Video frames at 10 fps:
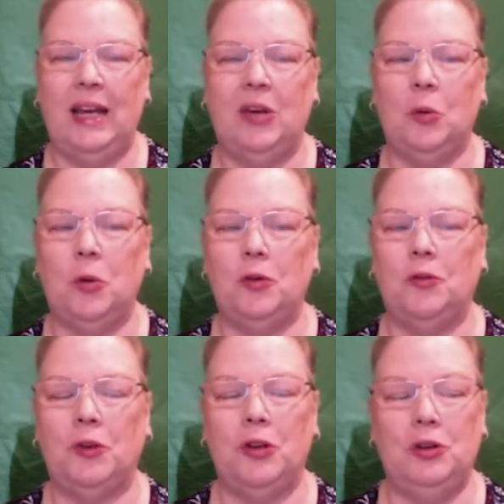In order
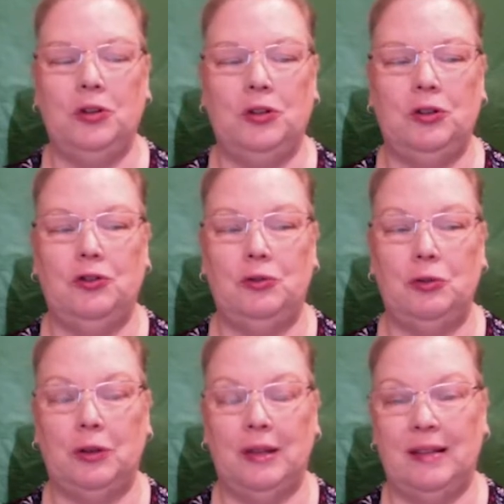for you to
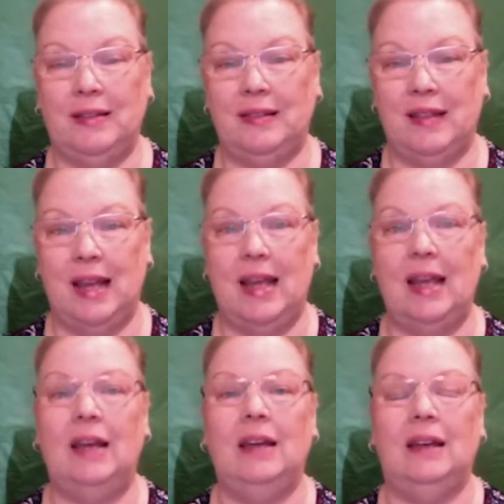truly
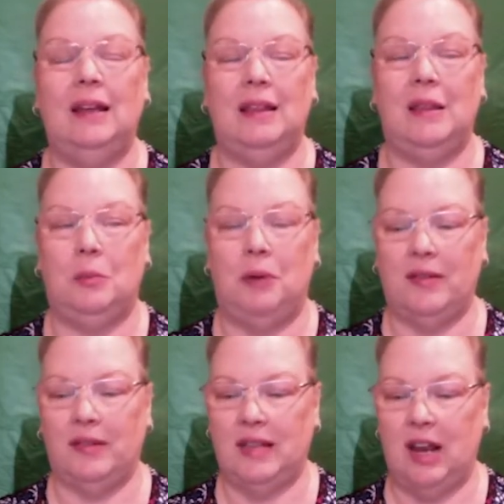see the
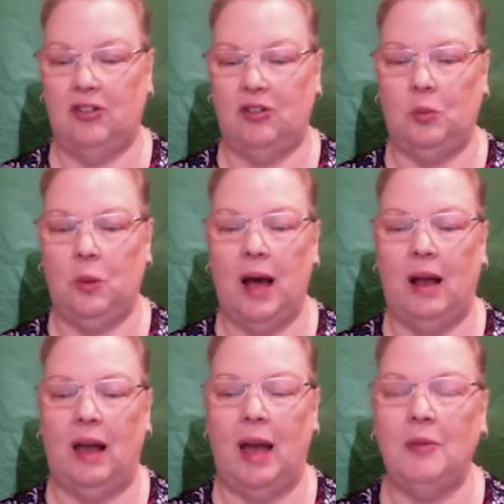presentation
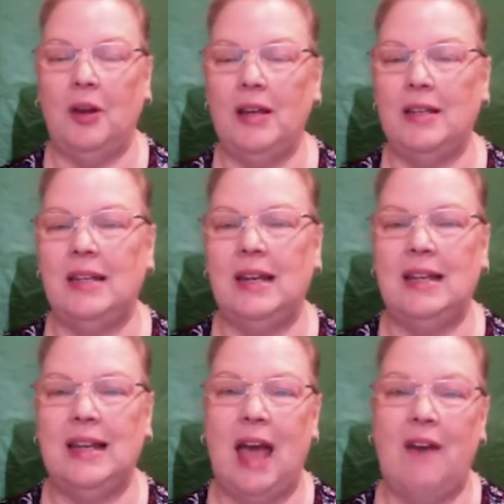well, I'm going to need
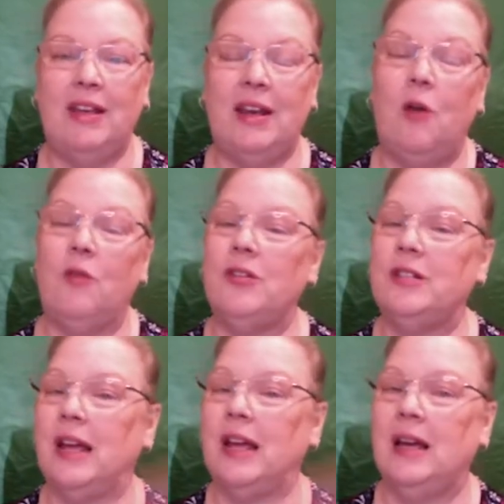to have it
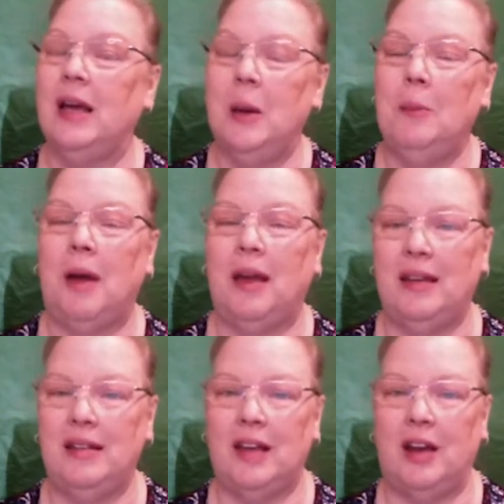overtake my
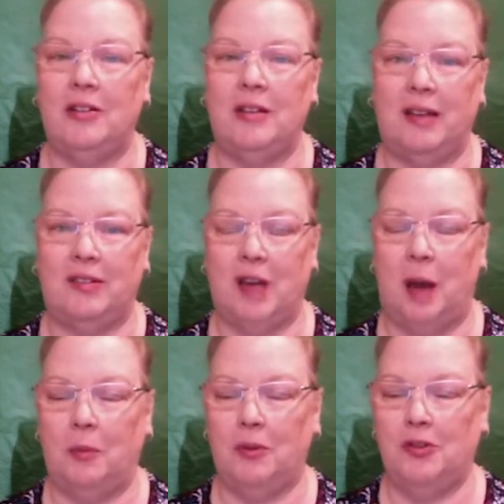entire
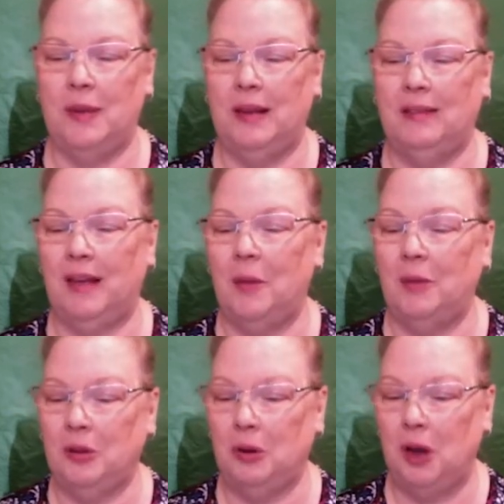desktop, which means I will
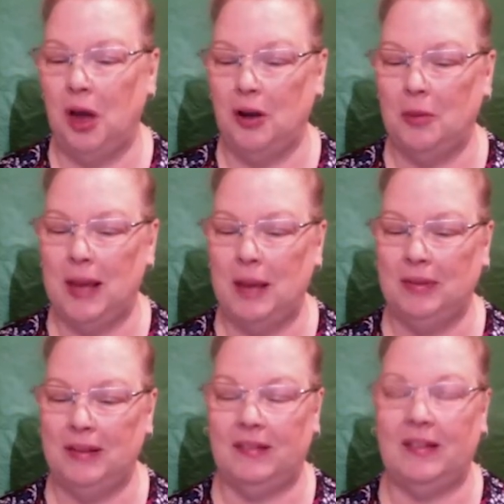no longer be able
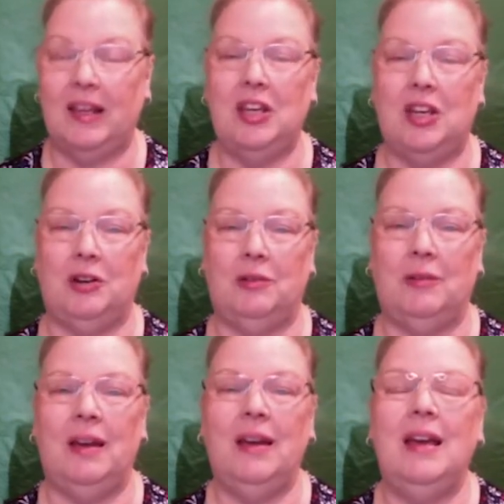to see you.
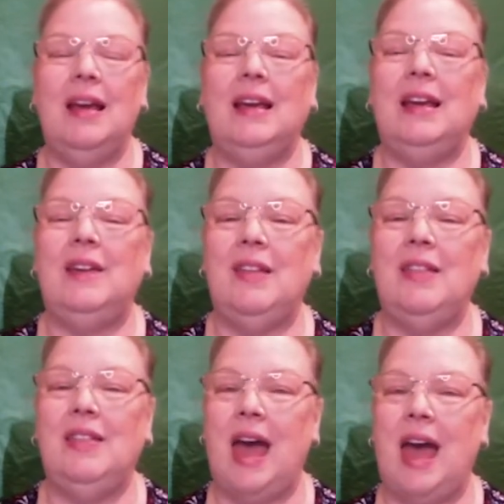
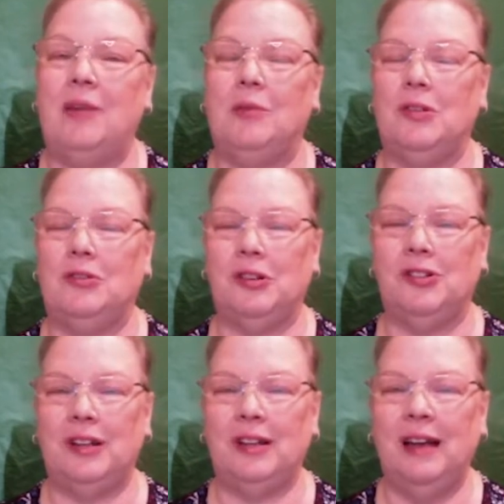Given that
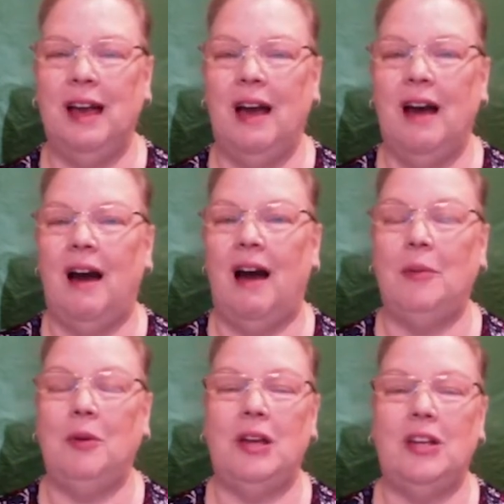restriction, I'm
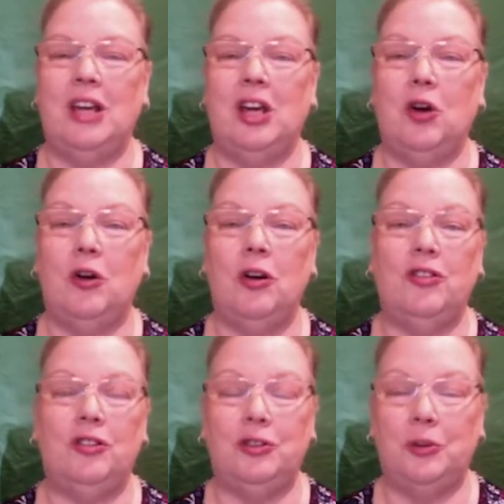going to encourage
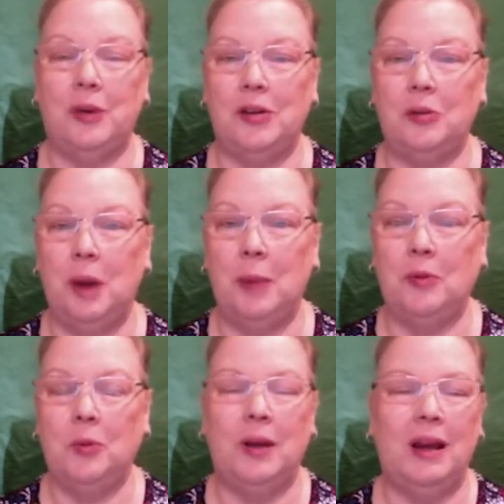you to interrupt
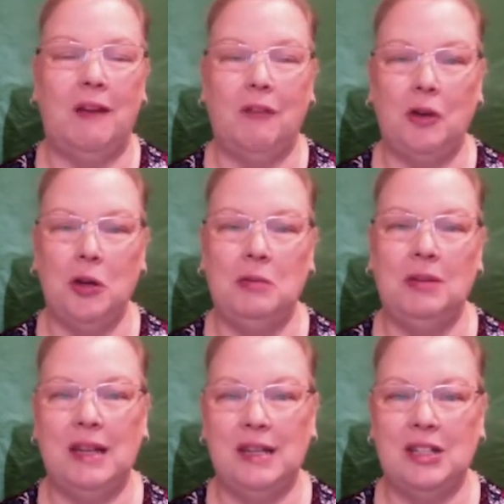whenever you
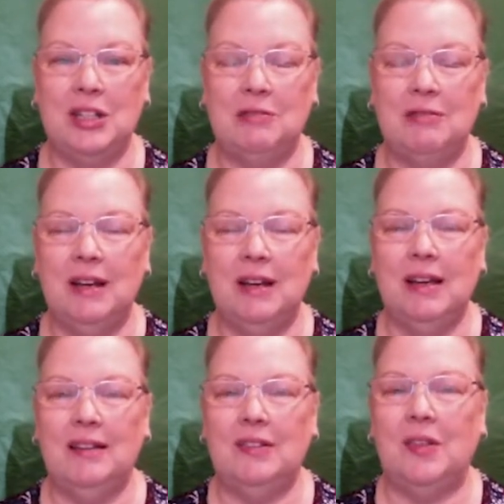need to
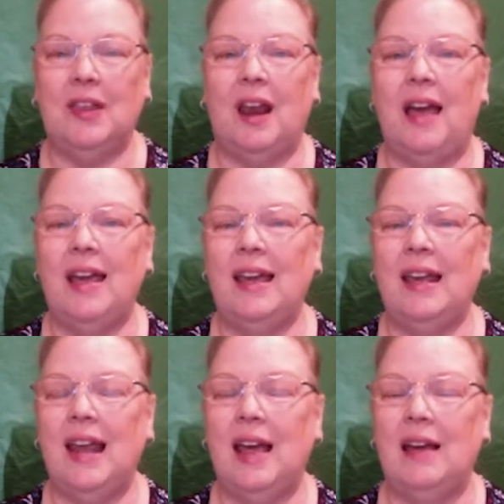so that I
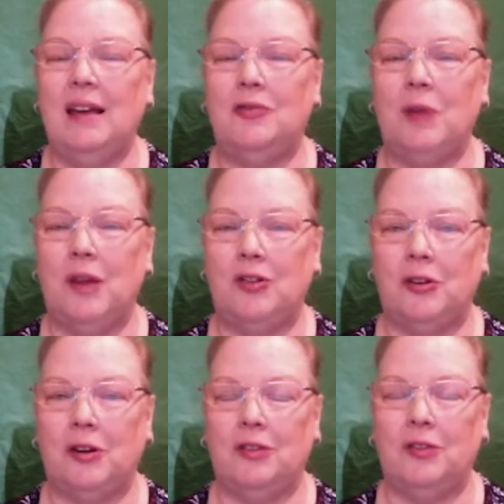can address your
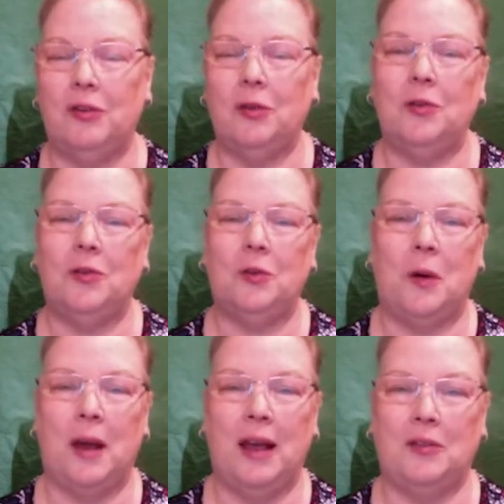concerns
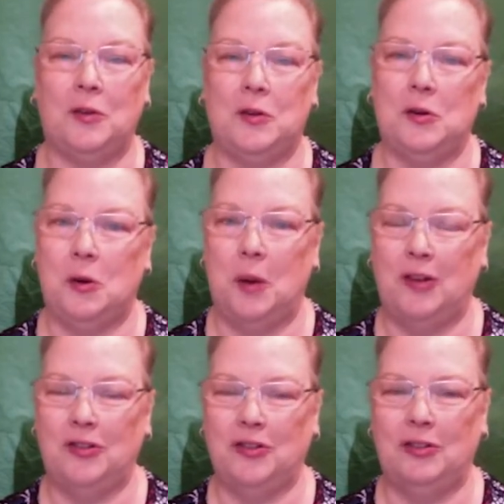or answer your
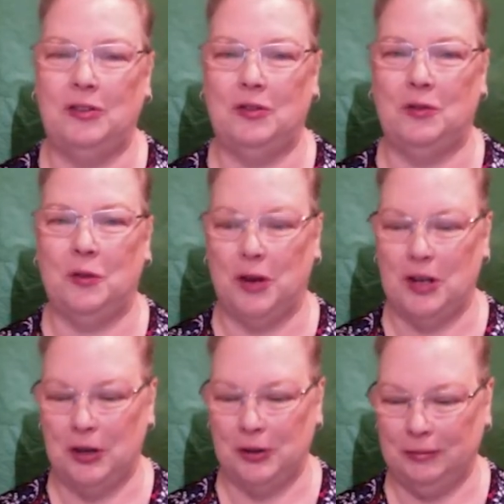questions for
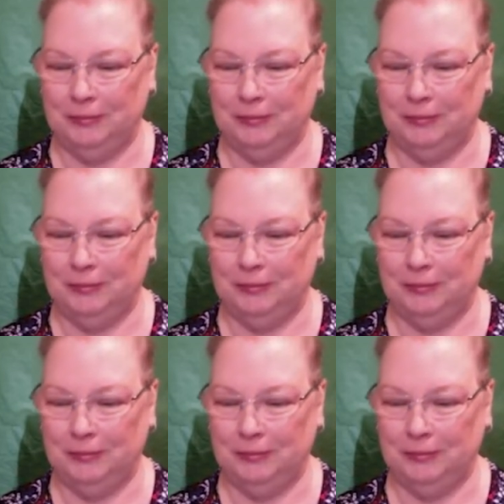you.